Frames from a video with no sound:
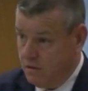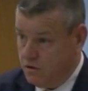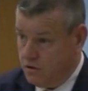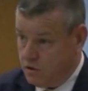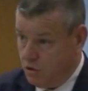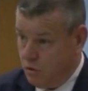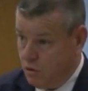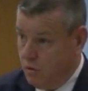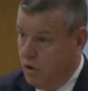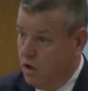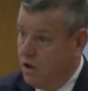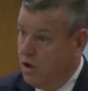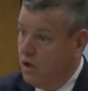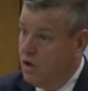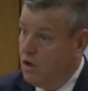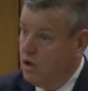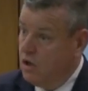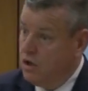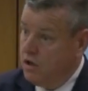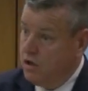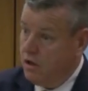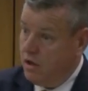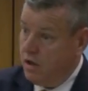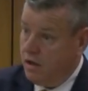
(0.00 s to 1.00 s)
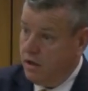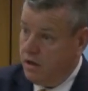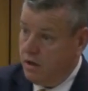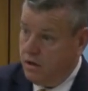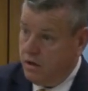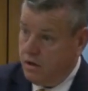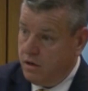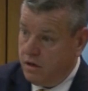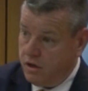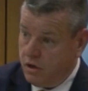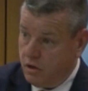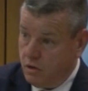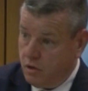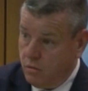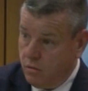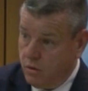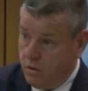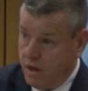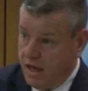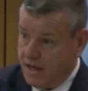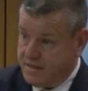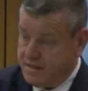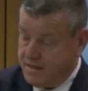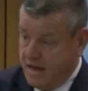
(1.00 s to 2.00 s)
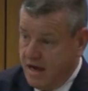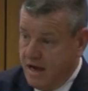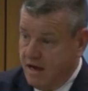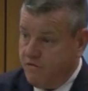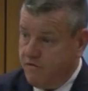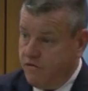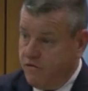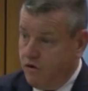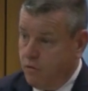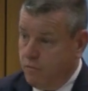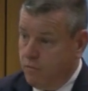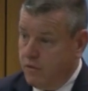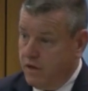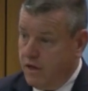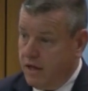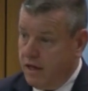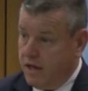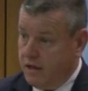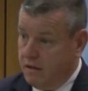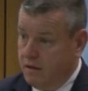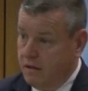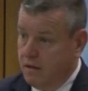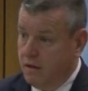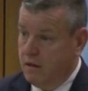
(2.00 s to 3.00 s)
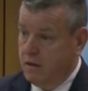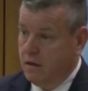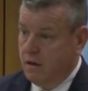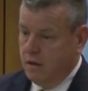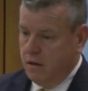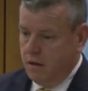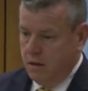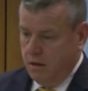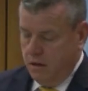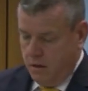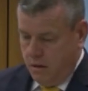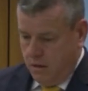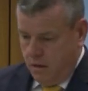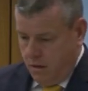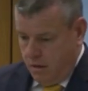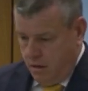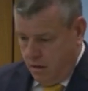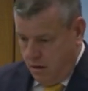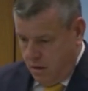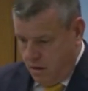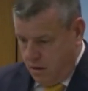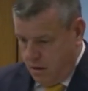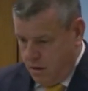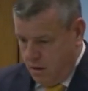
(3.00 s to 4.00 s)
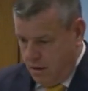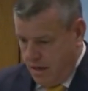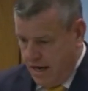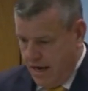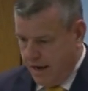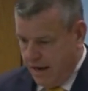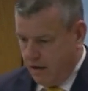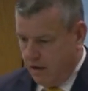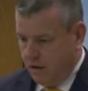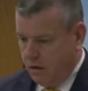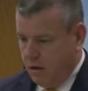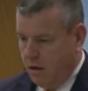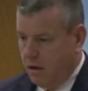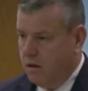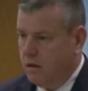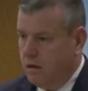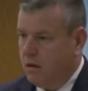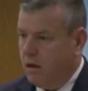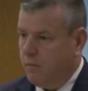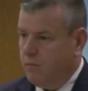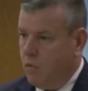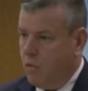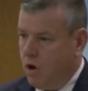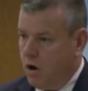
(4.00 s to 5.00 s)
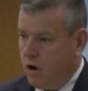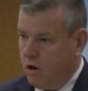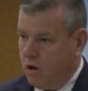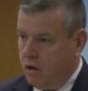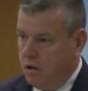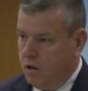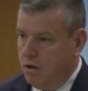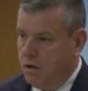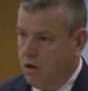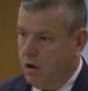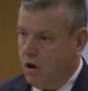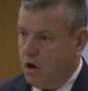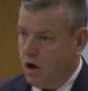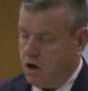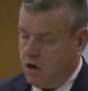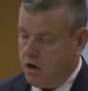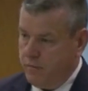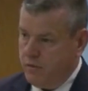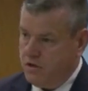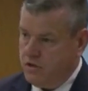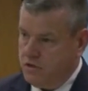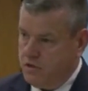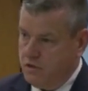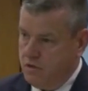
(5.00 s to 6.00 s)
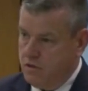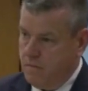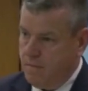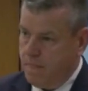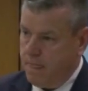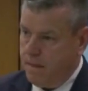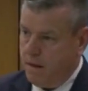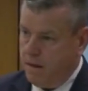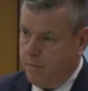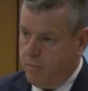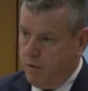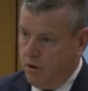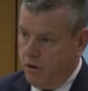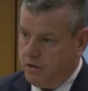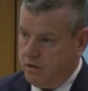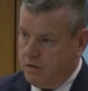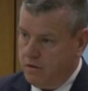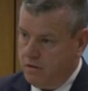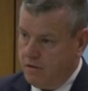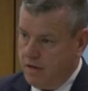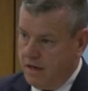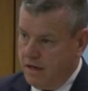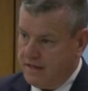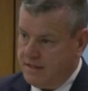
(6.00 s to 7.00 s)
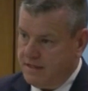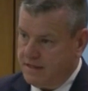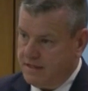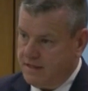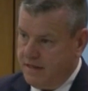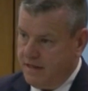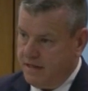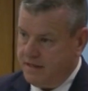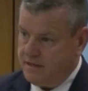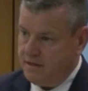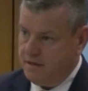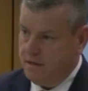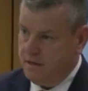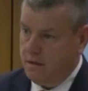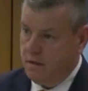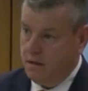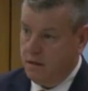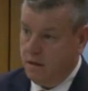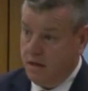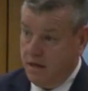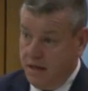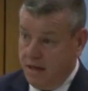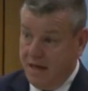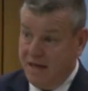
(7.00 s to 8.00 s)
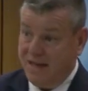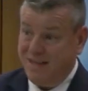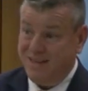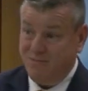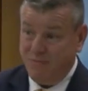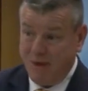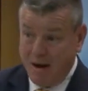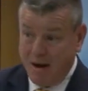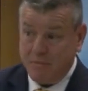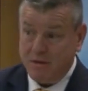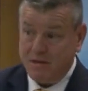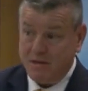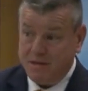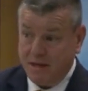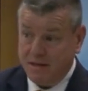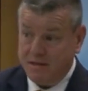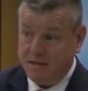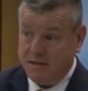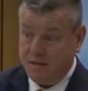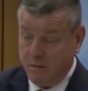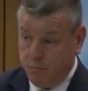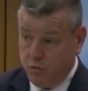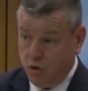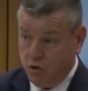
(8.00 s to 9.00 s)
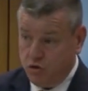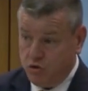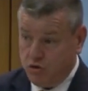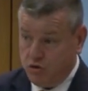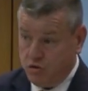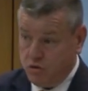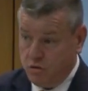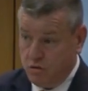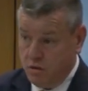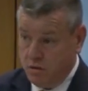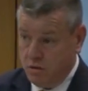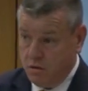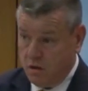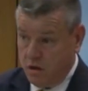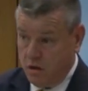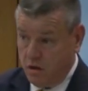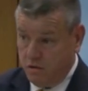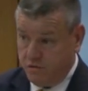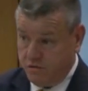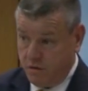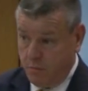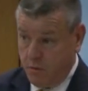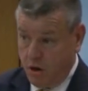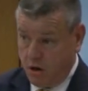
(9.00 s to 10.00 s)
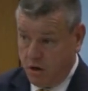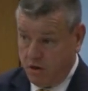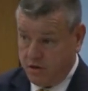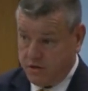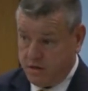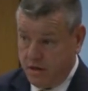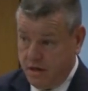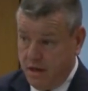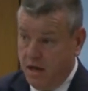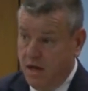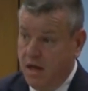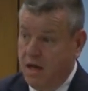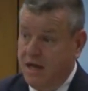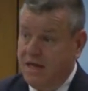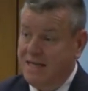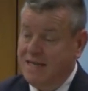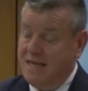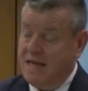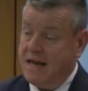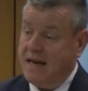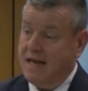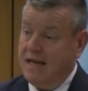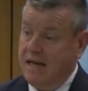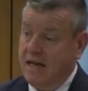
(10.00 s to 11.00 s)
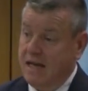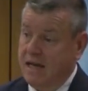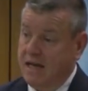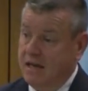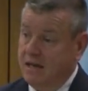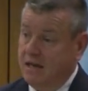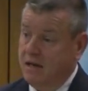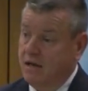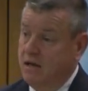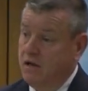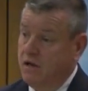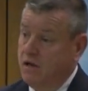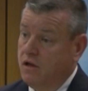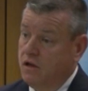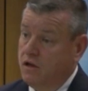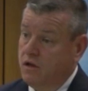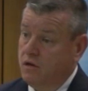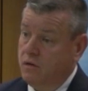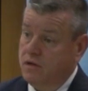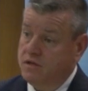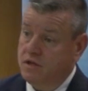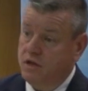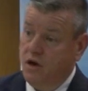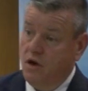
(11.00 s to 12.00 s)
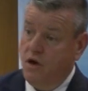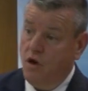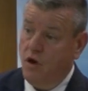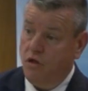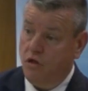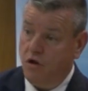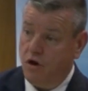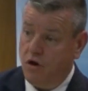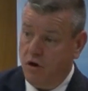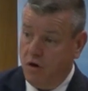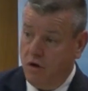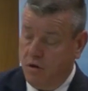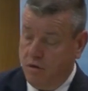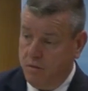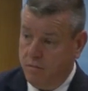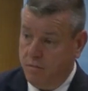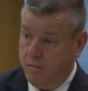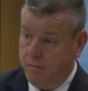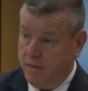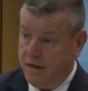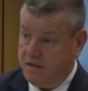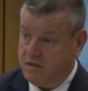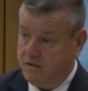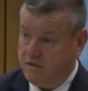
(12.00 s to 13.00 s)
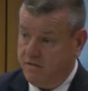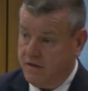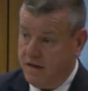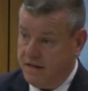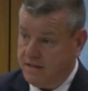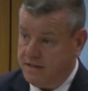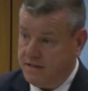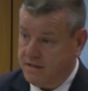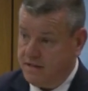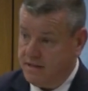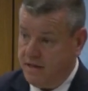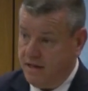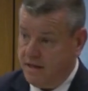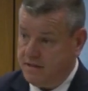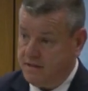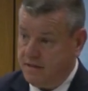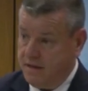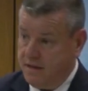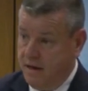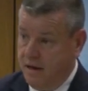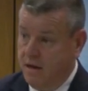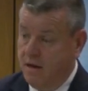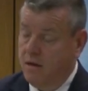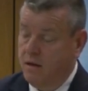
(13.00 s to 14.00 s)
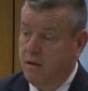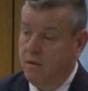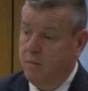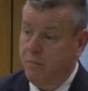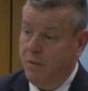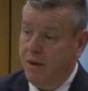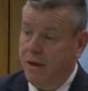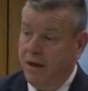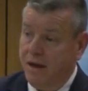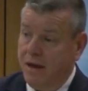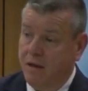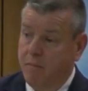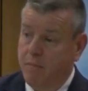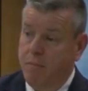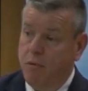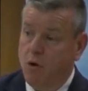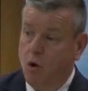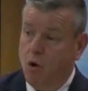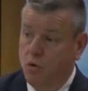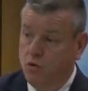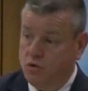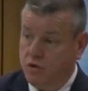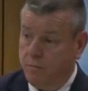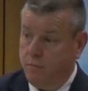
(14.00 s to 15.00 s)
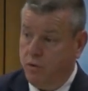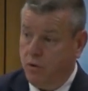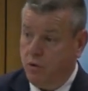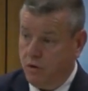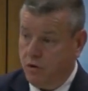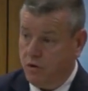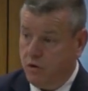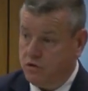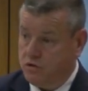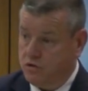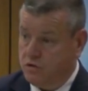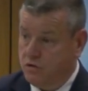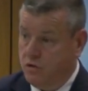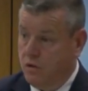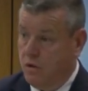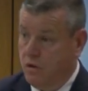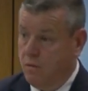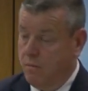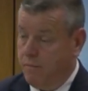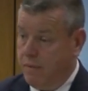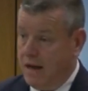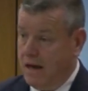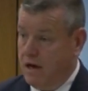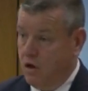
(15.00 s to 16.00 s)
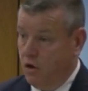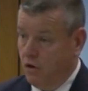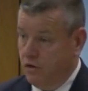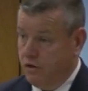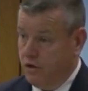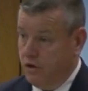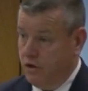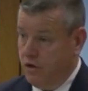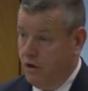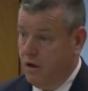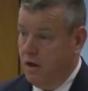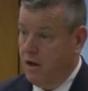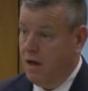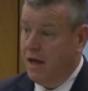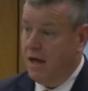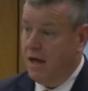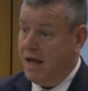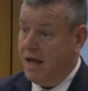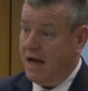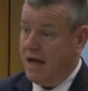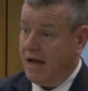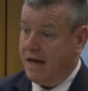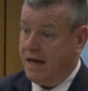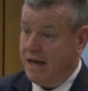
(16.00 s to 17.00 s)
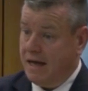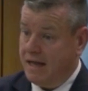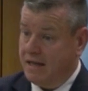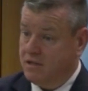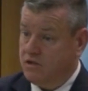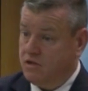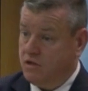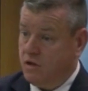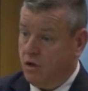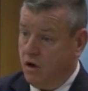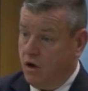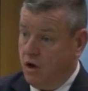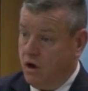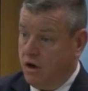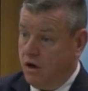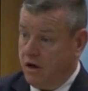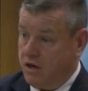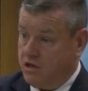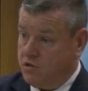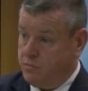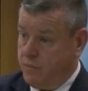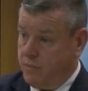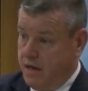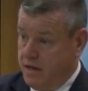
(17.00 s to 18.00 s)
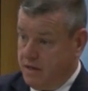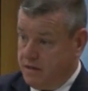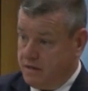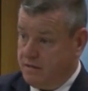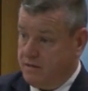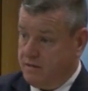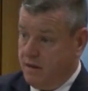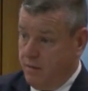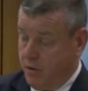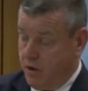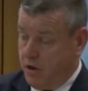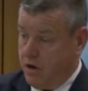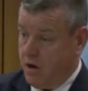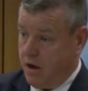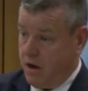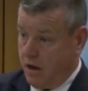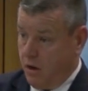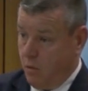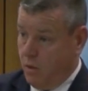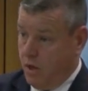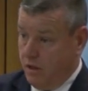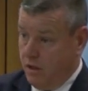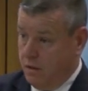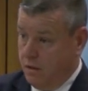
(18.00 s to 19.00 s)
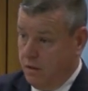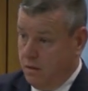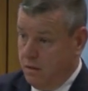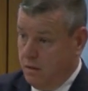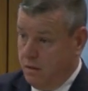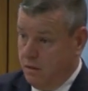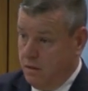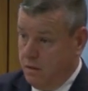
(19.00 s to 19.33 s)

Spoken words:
So, you know, aside from the legal and moral arguments about the legislation, it represents an abuse of democracy. Yet again, there is another piece of legislation being imposed upon us by London against our express democratic will.